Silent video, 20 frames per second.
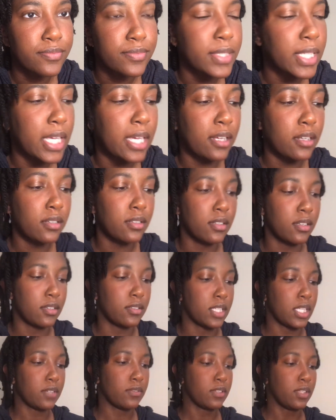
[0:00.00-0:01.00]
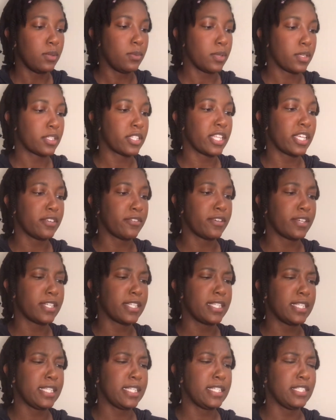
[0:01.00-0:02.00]
Yeah, I don't know if that really worked that
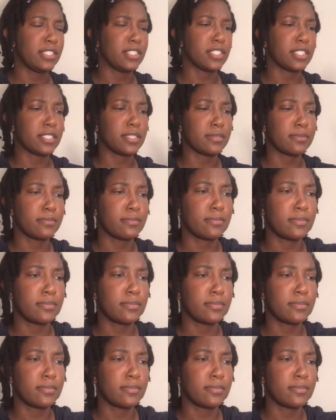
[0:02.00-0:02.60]
great either.